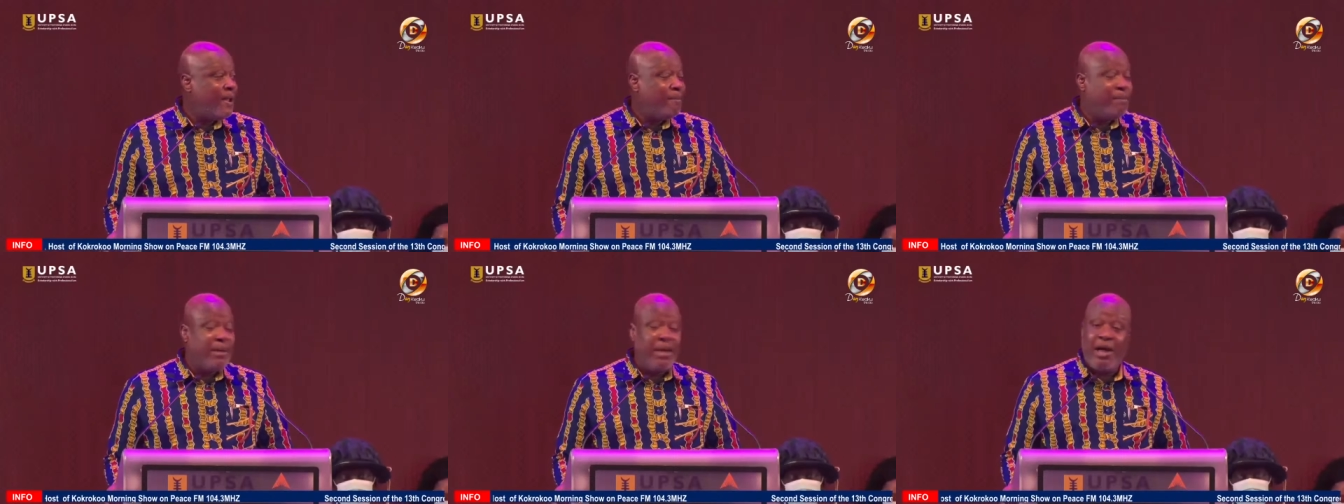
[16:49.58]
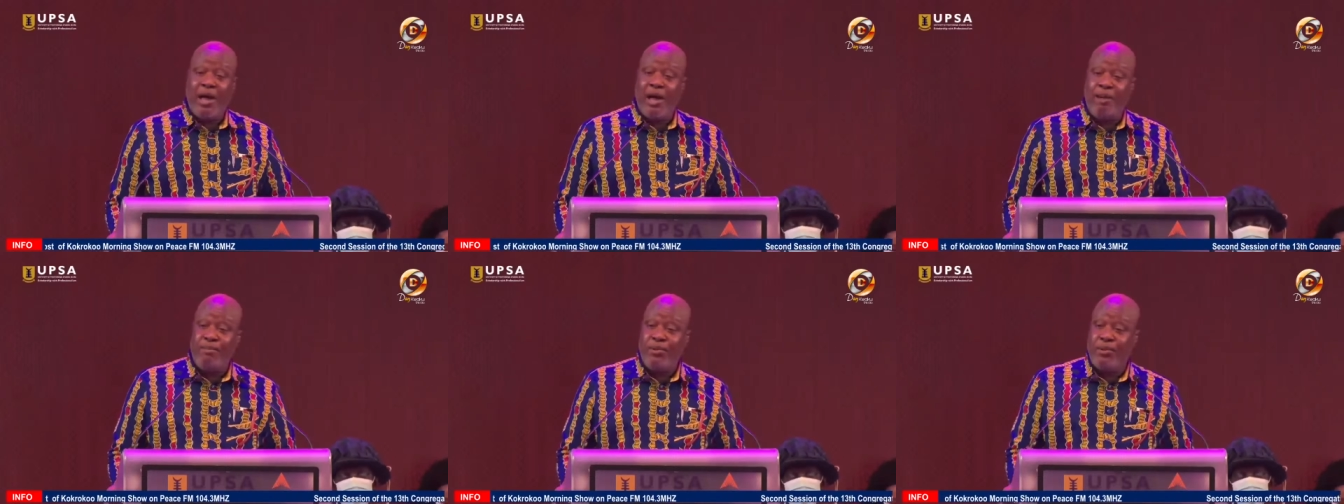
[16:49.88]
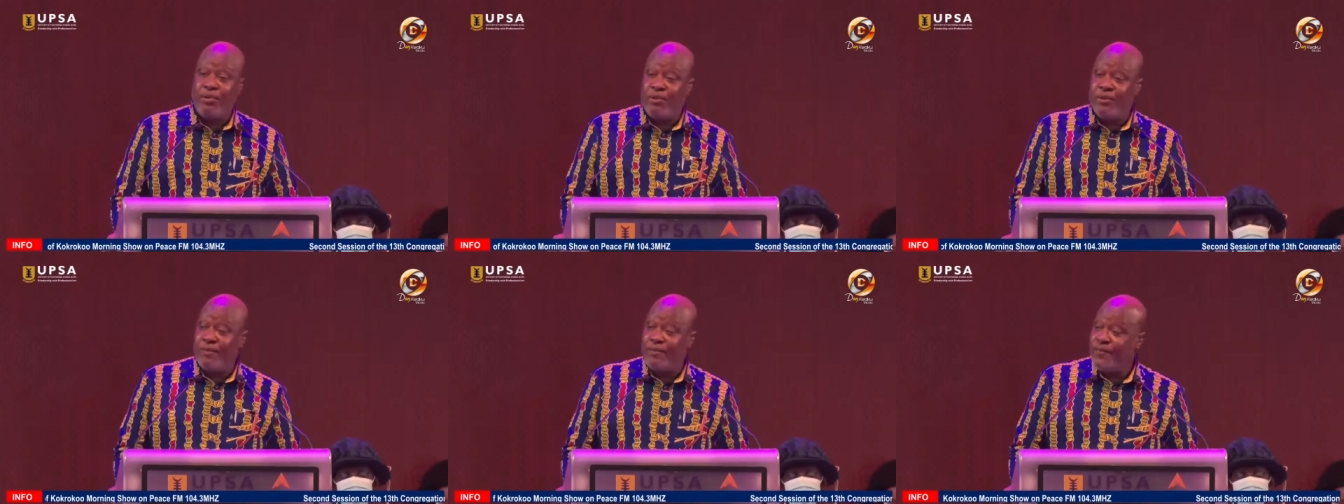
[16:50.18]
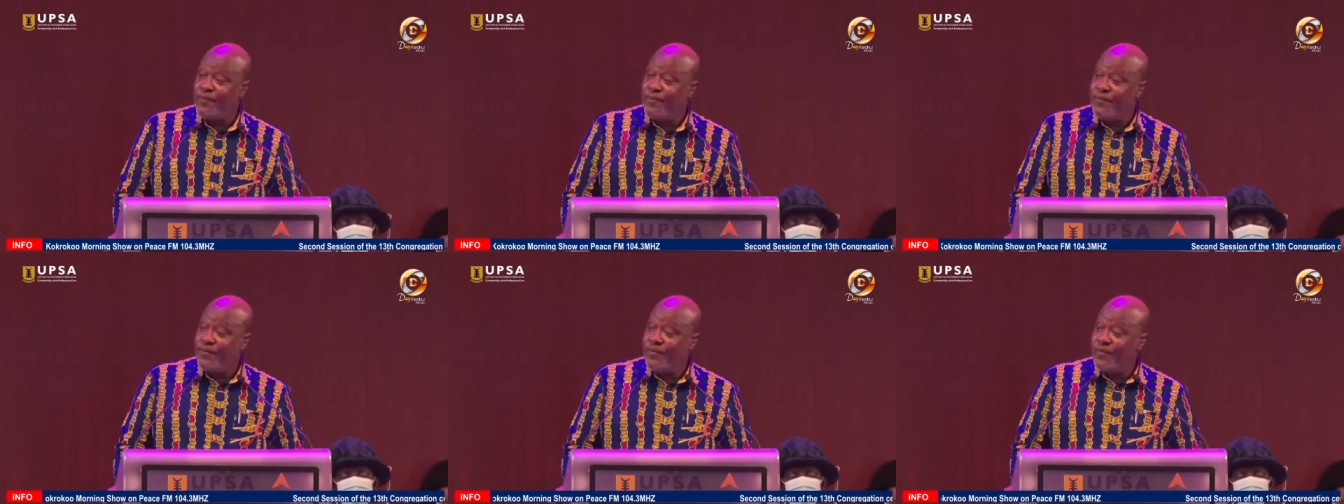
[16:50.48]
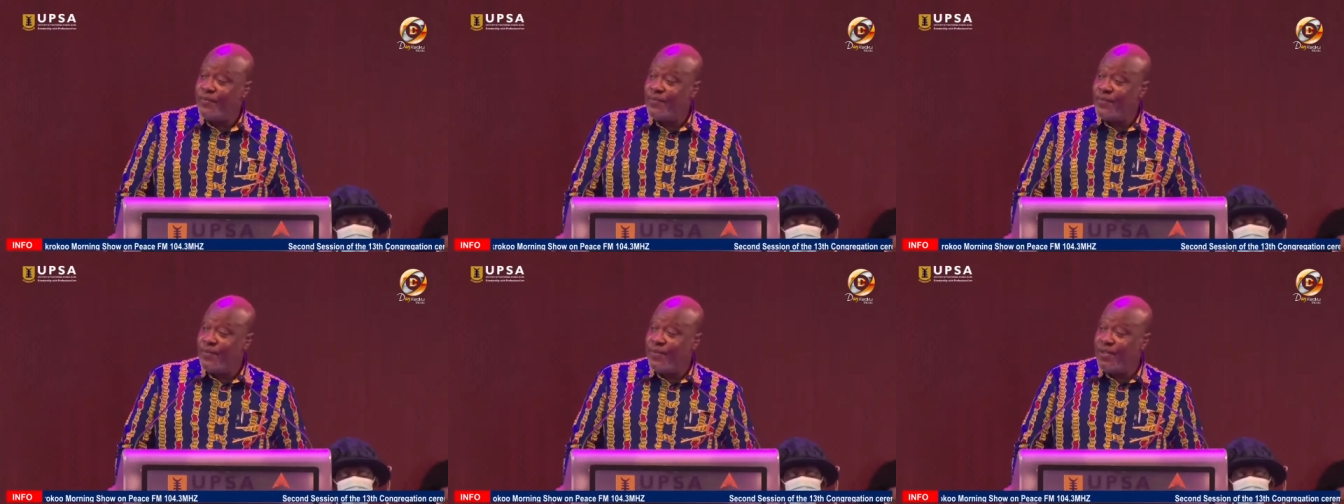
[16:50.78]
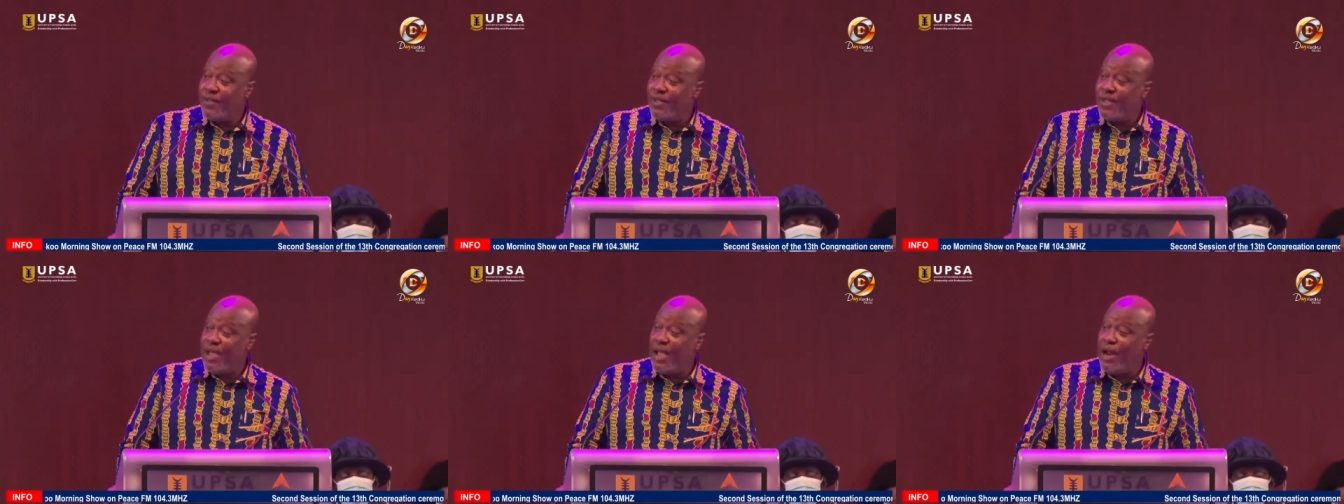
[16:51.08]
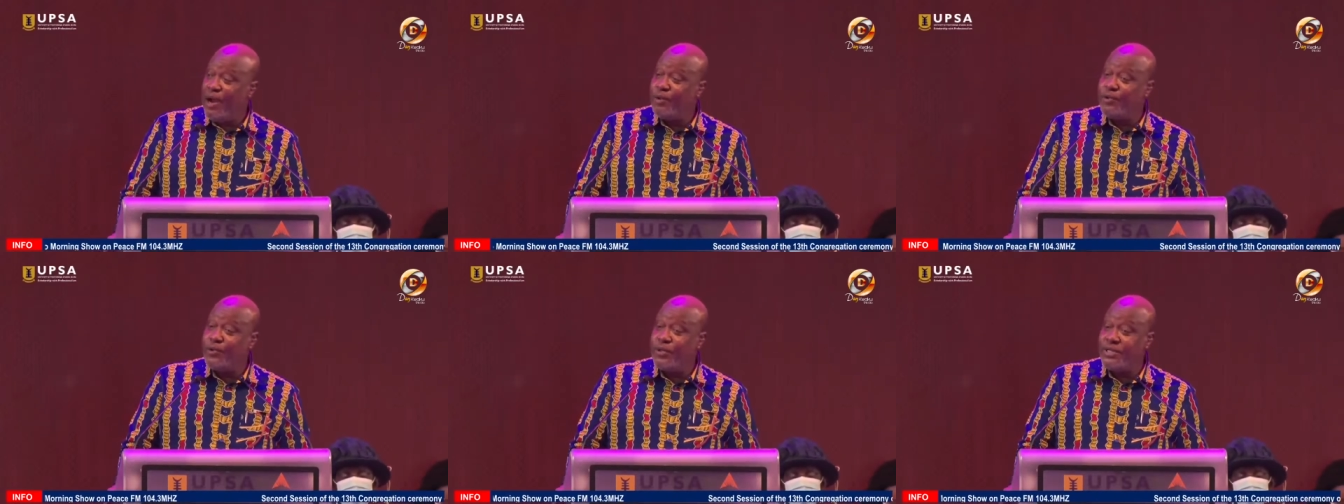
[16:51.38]
Be humble. A
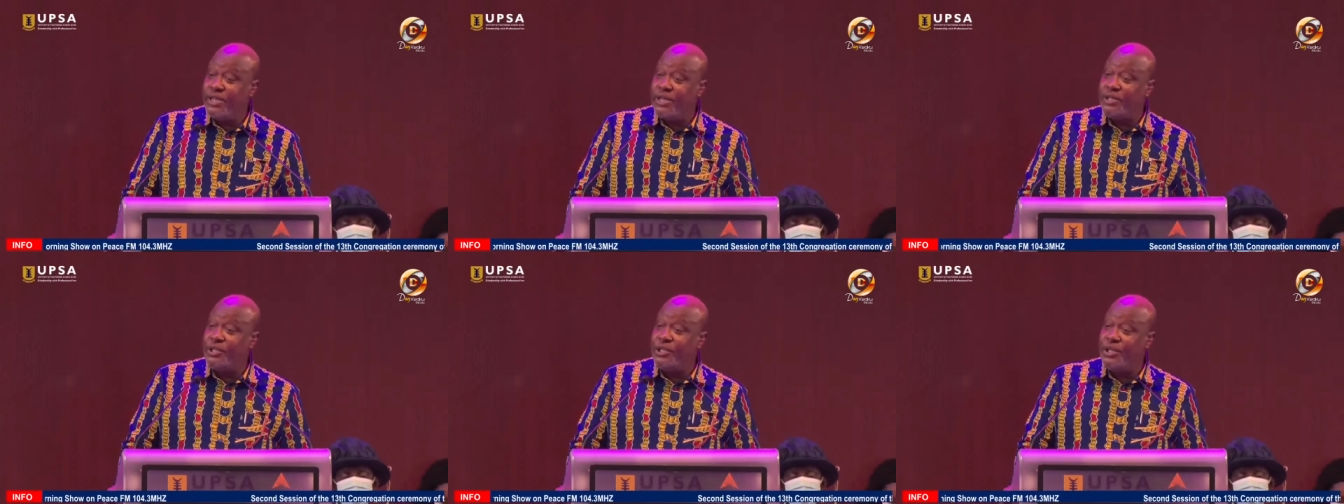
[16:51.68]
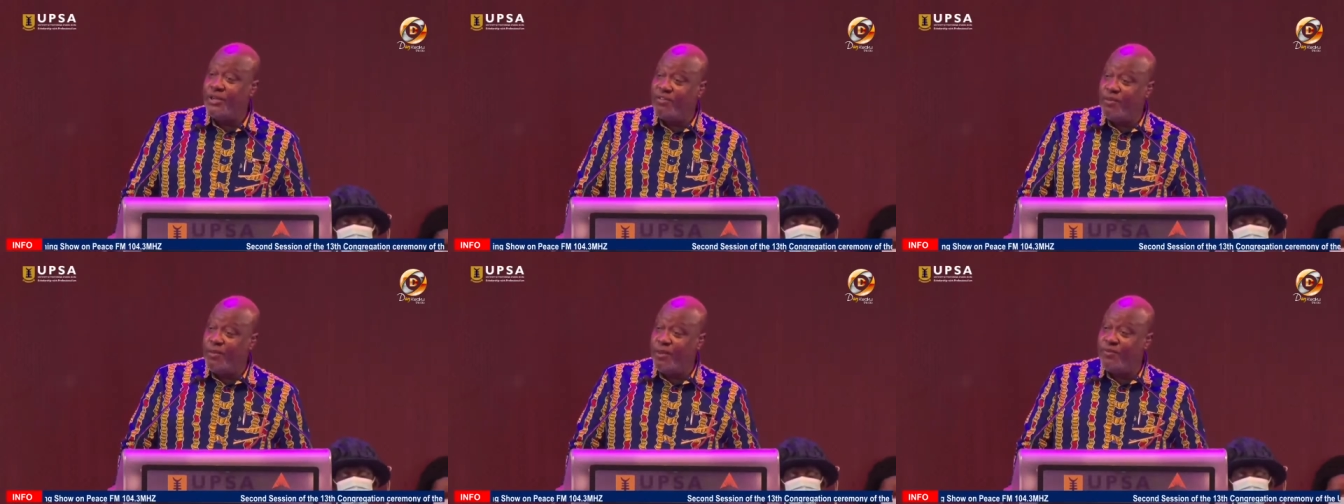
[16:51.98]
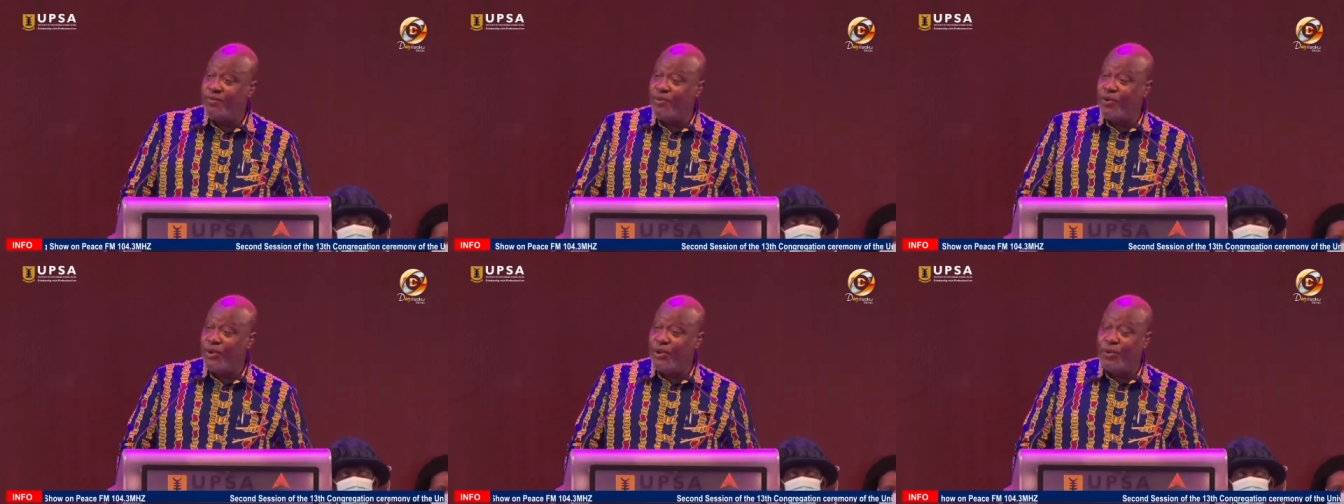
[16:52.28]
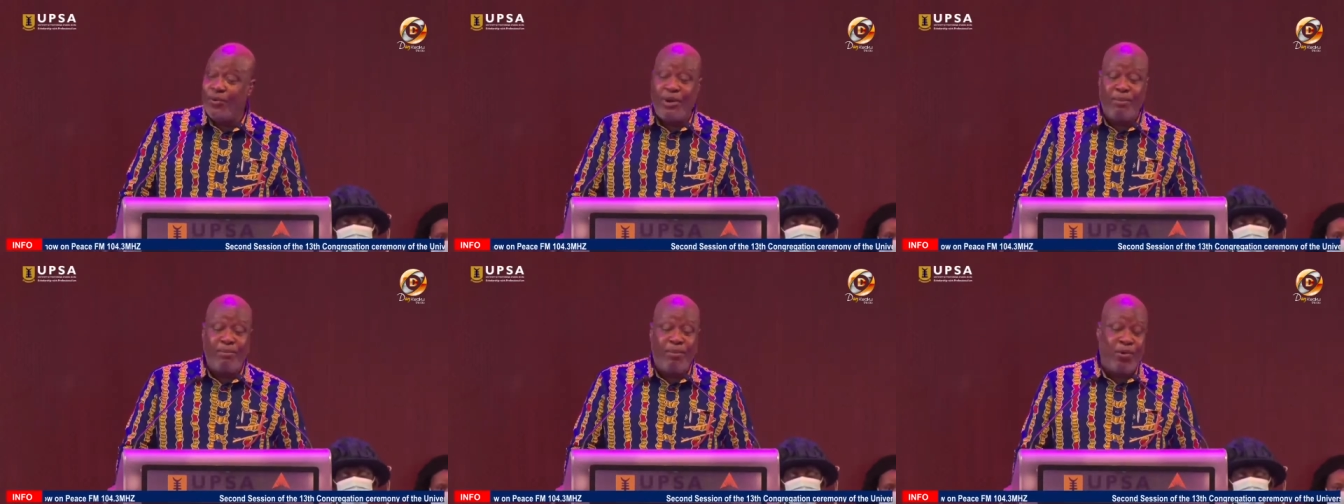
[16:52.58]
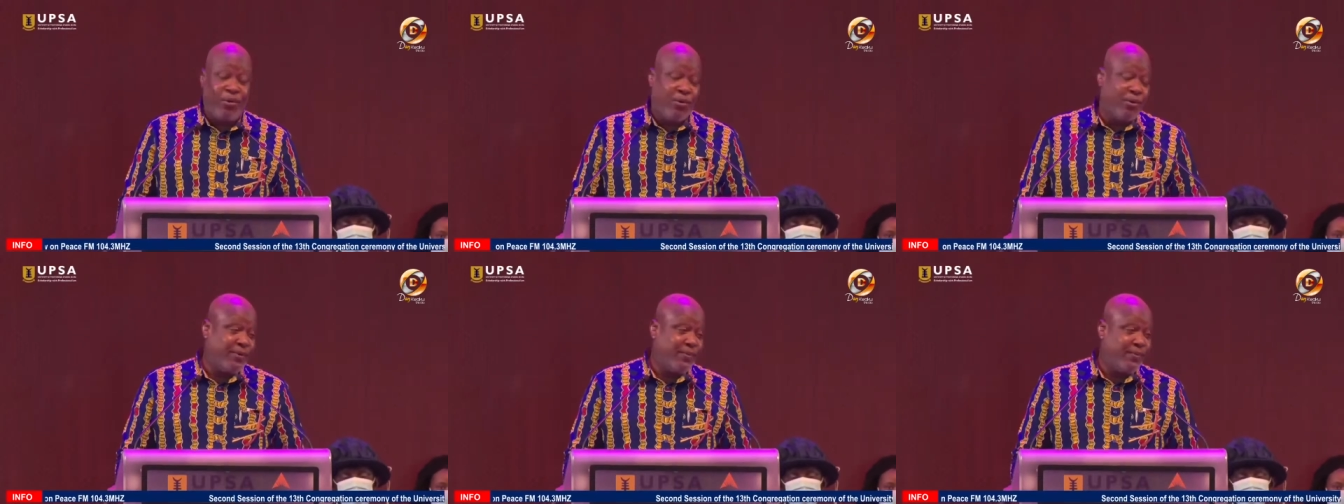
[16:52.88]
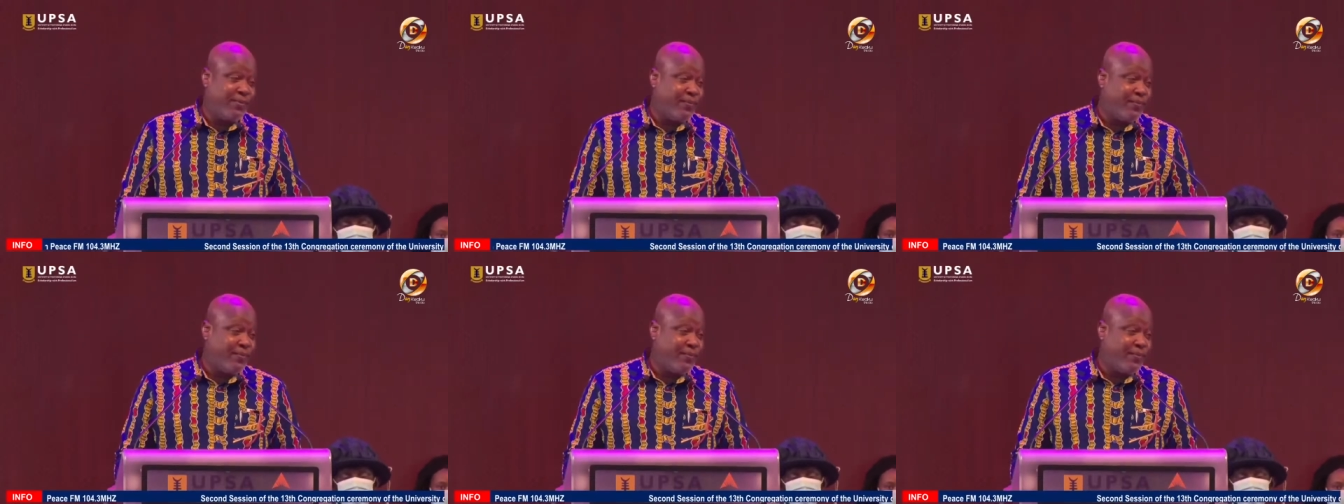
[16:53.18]
lot was achieved before you were born.